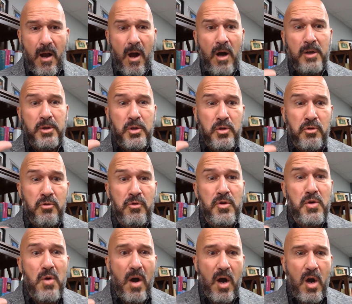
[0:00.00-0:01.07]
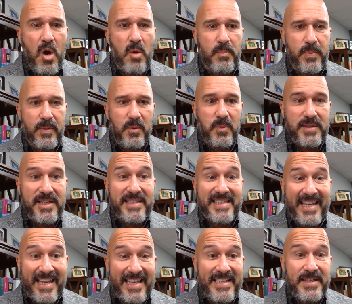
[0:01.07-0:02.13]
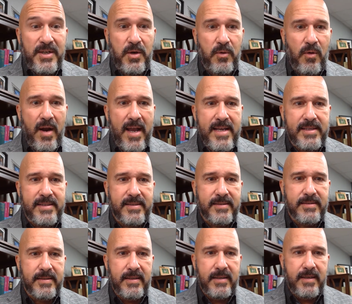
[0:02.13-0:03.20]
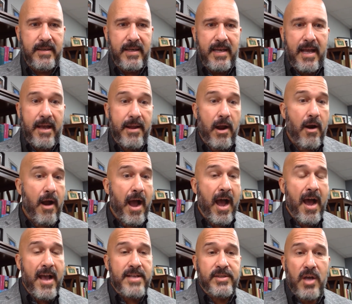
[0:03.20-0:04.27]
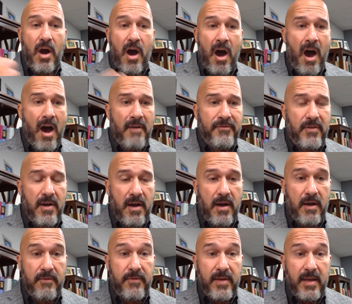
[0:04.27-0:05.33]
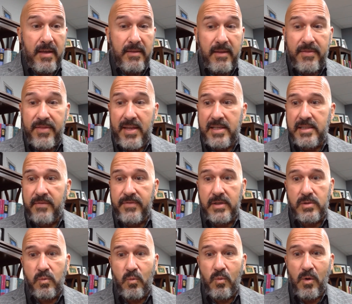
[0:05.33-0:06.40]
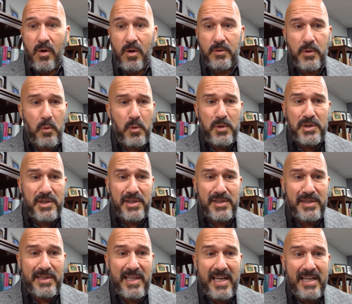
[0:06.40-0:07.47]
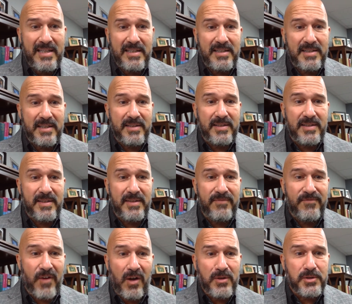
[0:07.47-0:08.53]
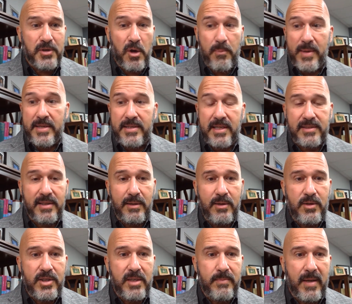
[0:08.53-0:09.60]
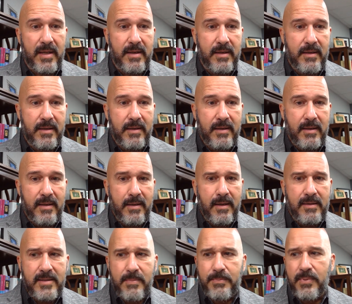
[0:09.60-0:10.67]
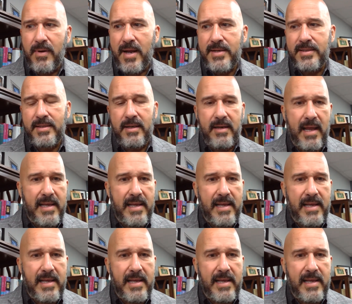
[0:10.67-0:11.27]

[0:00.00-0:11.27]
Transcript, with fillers: on true hope, which is in Christ, and our eyes off of the things of this world, which just lead to false hope and disillusionment and depression and